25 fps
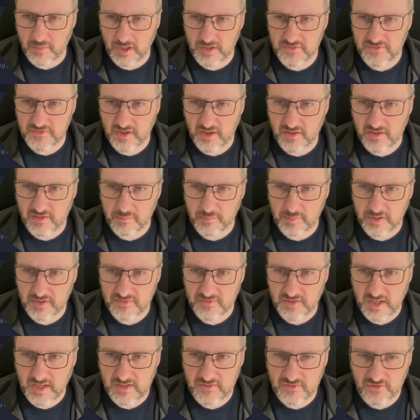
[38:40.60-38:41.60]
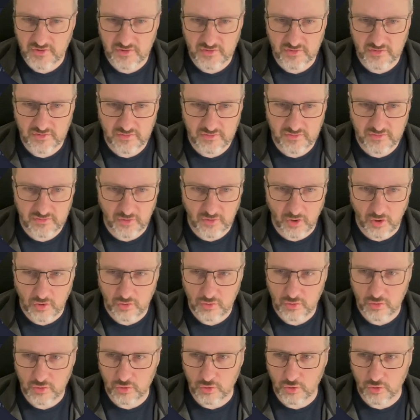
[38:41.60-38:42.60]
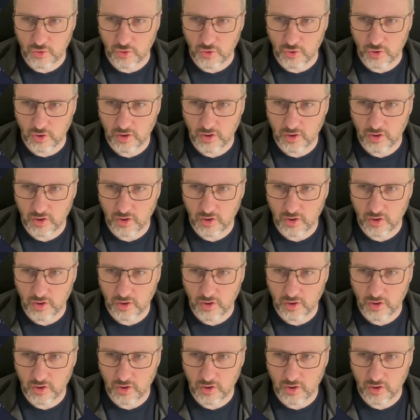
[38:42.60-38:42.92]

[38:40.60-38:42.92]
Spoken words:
either be Datadog or,